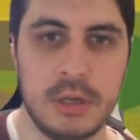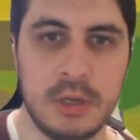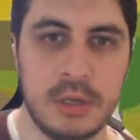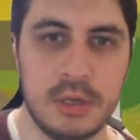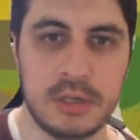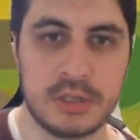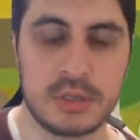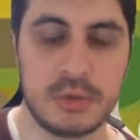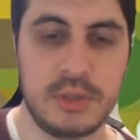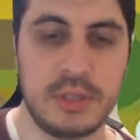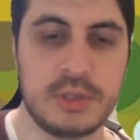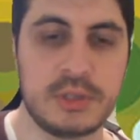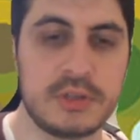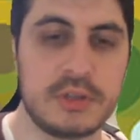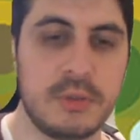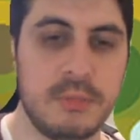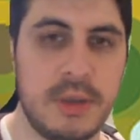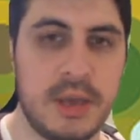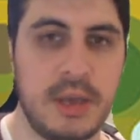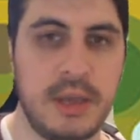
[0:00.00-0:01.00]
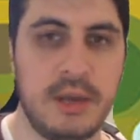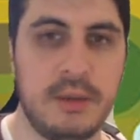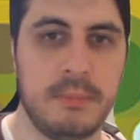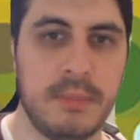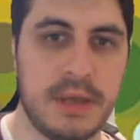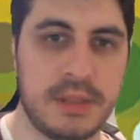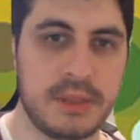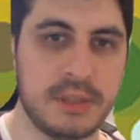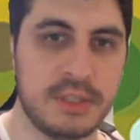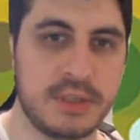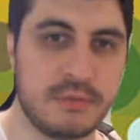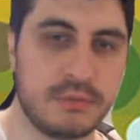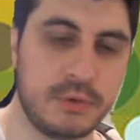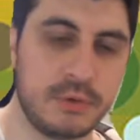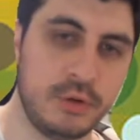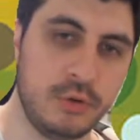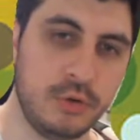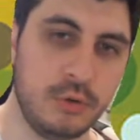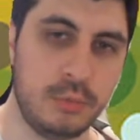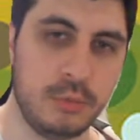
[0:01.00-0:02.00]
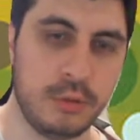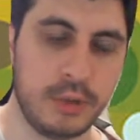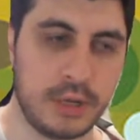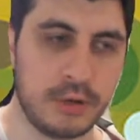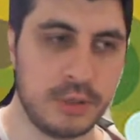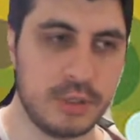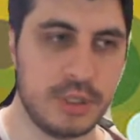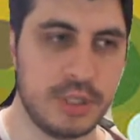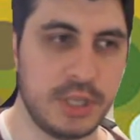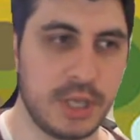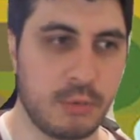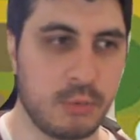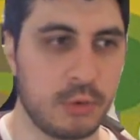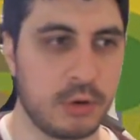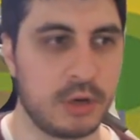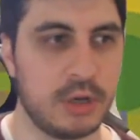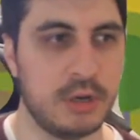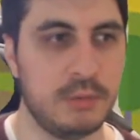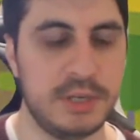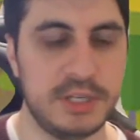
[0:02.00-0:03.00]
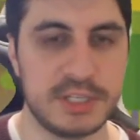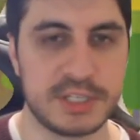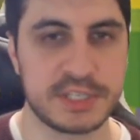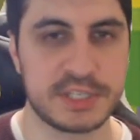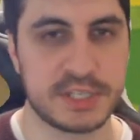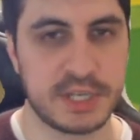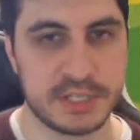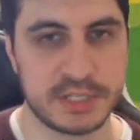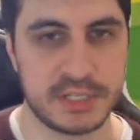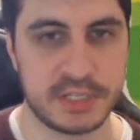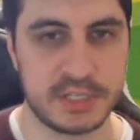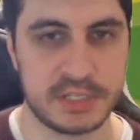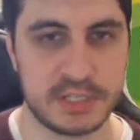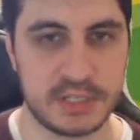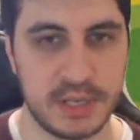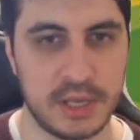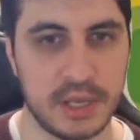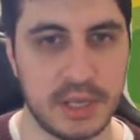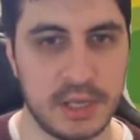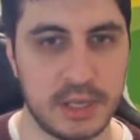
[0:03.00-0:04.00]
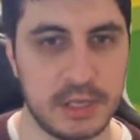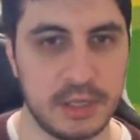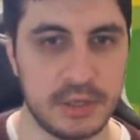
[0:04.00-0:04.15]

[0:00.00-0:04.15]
So these are the main methods of renewable energy that we're going to be discussing today.